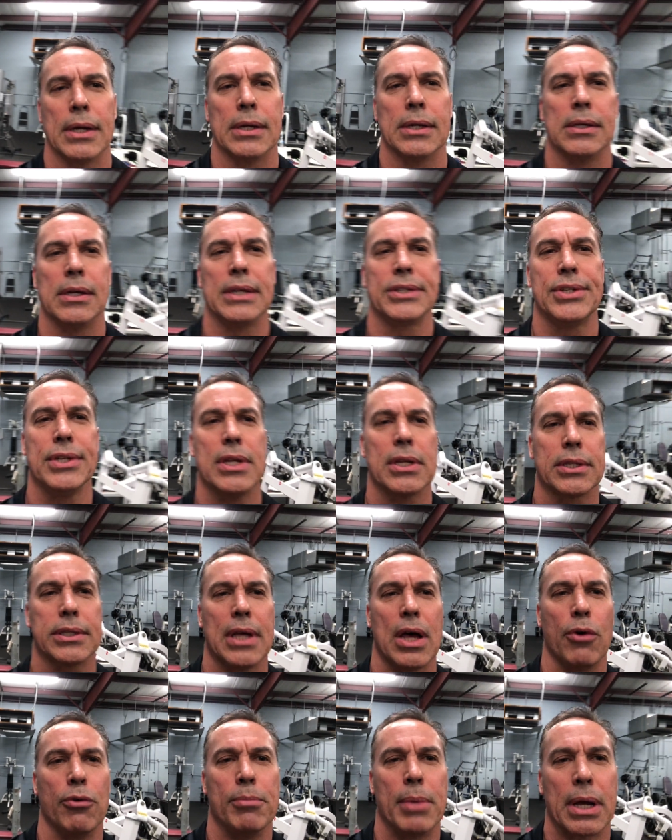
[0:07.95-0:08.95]
Uh, I see this a
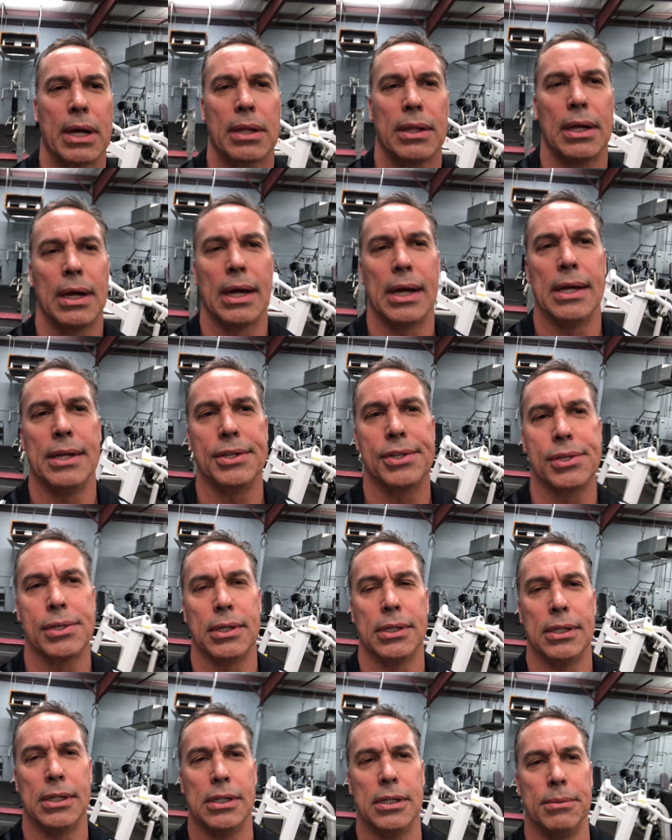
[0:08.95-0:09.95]
lot with my
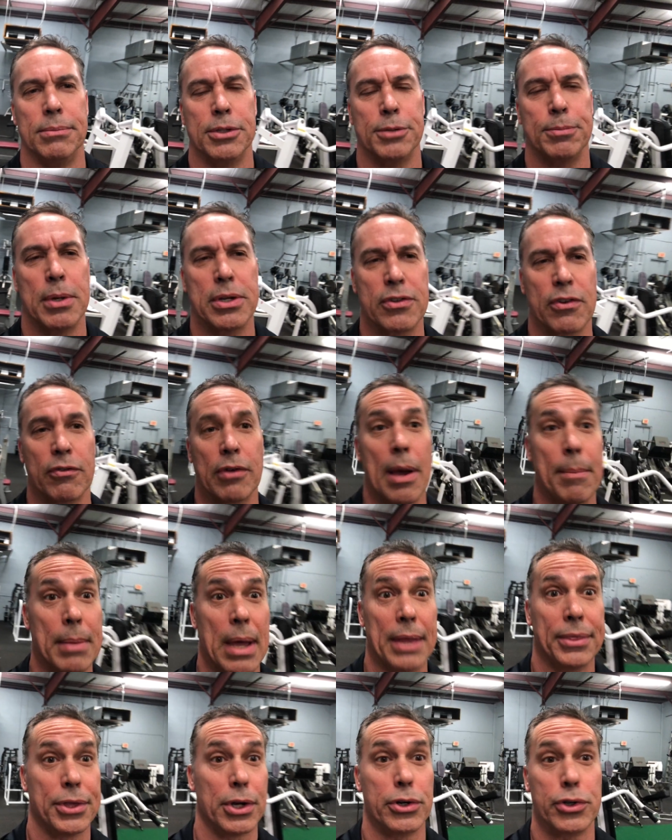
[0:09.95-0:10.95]
clients, um, especially if I'm
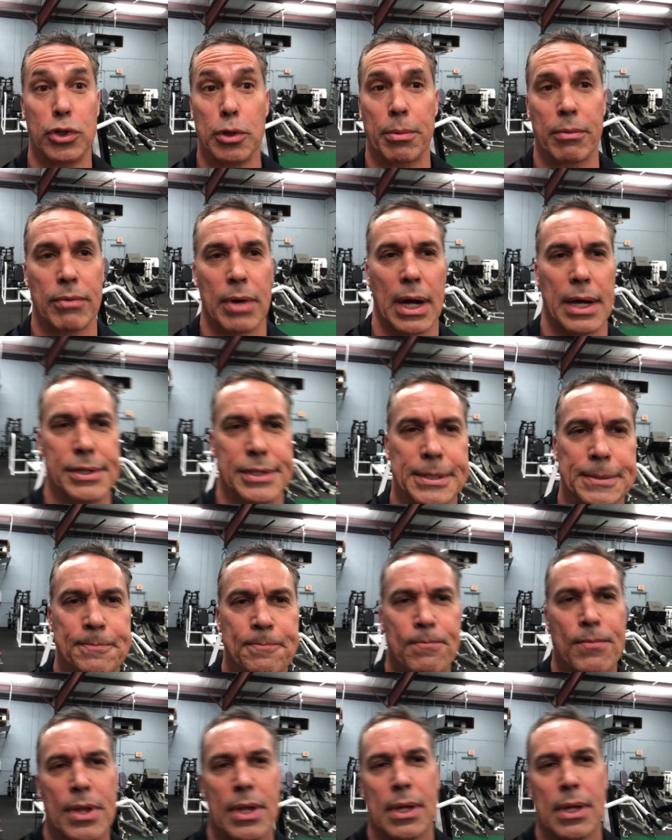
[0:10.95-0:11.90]
not there supervising.